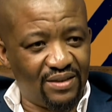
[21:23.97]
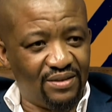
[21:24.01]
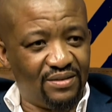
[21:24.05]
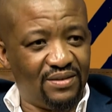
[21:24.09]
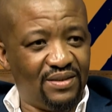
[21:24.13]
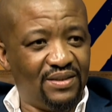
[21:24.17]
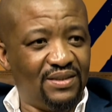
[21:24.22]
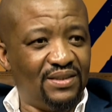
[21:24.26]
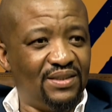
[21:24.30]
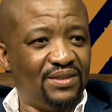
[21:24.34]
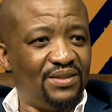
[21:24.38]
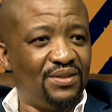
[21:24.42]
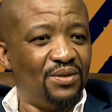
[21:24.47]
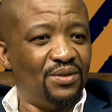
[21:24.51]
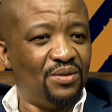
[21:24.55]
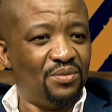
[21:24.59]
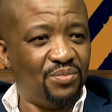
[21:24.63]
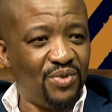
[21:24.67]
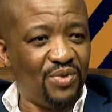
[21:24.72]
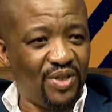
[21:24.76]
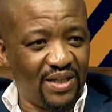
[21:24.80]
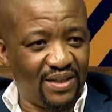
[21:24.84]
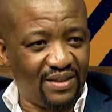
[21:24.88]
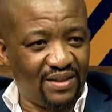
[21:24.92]
In
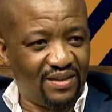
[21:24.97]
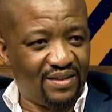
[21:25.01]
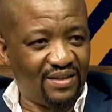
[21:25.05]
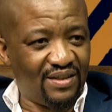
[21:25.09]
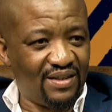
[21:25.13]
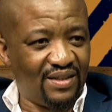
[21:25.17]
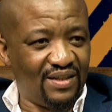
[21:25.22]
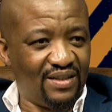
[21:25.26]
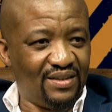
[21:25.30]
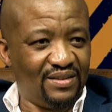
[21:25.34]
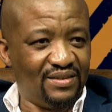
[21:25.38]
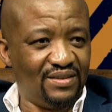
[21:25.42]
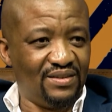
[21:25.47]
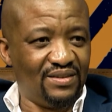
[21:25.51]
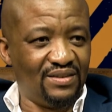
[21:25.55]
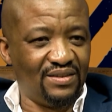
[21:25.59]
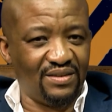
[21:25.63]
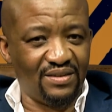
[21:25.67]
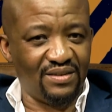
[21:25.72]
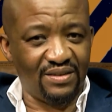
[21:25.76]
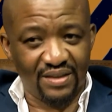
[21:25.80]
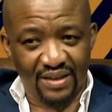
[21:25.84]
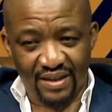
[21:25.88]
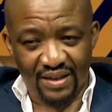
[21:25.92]
Ethiopia,
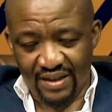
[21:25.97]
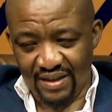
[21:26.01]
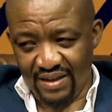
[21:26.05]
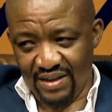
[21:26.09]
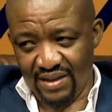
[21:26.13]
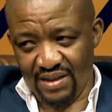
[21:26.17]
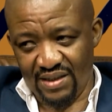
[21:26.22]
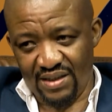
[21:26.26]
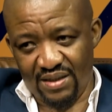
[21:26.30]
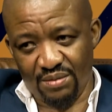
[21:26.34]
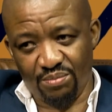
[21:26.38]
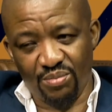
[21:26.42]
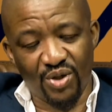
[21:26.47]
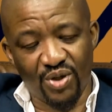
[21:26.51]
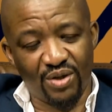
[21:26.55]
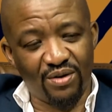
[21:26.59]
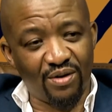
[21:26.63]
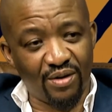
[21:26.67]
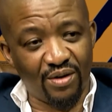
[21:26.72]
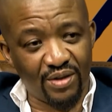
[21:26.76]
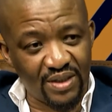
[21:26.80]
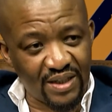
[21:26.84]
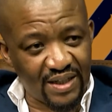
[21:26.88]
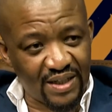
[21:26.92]
and the book
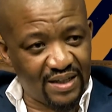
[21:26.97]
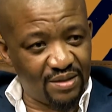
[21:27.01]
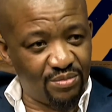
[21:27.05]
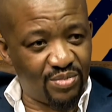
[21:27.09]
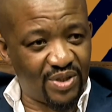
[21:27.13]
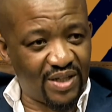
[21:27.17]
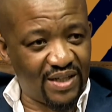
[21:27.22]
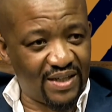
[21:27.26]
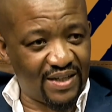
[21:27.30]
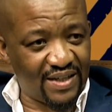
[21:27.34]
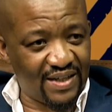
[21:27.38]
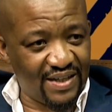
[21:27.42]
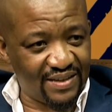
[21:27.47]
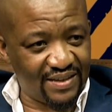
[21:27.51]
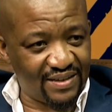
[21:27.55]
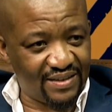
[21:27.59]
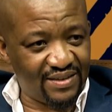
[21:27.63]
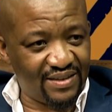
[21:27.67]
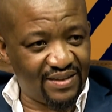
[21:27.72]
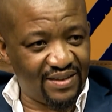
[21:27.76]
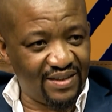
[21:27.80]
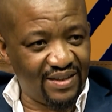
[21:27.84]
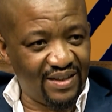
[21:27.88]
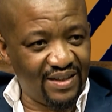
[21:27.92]
called the Kebra Nagast,
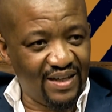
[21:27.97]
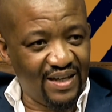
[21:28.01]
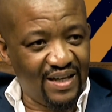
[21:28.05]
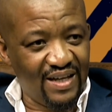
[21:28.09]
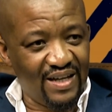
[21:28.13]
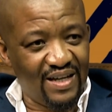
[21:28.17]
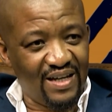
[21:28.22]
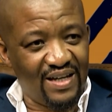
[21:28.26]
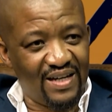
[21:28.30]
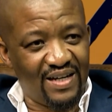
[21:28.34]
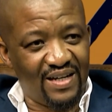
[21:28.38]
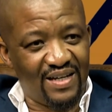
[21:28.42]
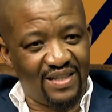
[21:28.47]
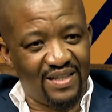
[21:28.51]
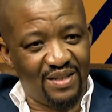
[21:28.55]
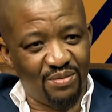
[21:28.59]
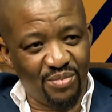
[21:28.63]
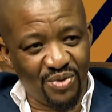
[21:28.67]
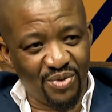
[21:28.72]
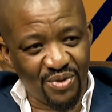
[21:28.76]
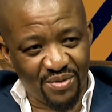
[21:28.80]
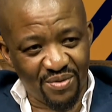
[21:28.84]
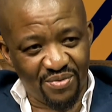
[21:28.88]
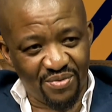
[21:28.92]
the
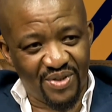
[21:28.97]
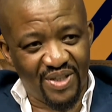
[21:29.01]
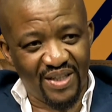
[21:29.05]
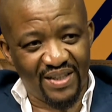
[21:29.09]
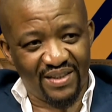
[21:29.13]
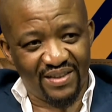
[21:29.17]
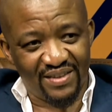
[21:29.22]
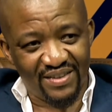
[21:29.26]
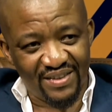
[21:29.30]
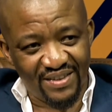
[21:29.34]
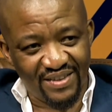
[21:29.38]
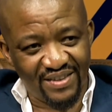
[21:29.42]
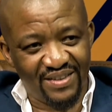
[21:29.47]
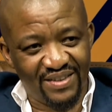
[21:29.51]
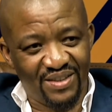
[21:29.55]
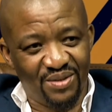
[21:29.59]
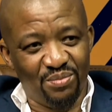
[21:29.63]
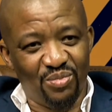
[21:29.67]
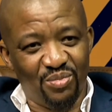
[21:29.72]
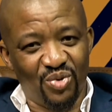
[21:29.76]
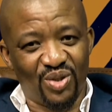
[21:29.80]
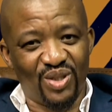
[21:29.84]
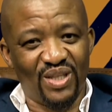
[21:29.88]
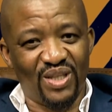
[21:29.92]
Book of Kings, the
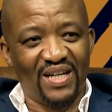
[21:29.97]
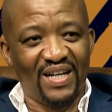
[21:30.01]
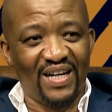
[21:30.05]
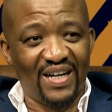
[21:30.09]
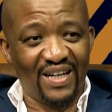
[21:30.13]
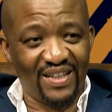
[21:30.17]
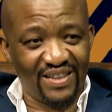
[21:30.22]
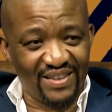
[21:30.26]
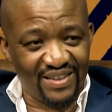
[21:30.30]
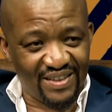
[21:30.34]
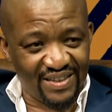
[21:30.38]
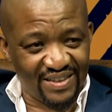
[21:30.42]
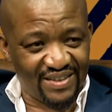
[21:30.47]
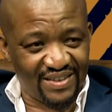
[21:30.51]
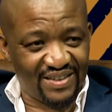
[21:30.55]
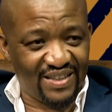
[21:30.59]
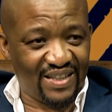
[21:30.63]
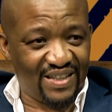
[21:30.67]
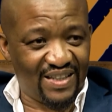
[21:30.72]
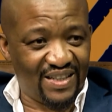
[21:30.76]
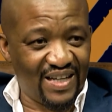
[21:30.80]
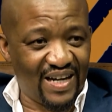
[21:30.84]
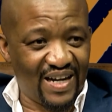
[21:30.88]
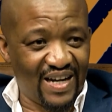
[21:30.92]
book that alleges
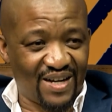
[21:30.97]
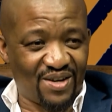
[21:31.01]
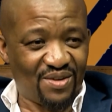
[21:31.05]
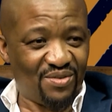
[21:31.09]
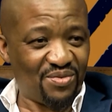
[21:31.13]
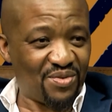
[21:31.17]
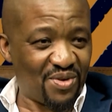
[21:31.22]
that the Ark of